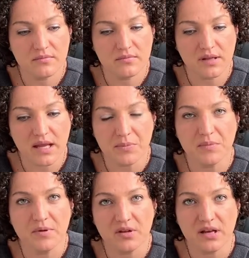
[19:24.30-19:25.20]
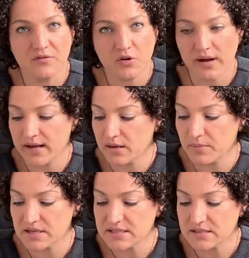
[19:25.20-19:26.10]
capability of creating
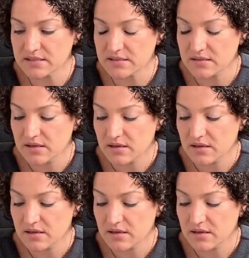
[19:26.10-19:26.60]
abundance.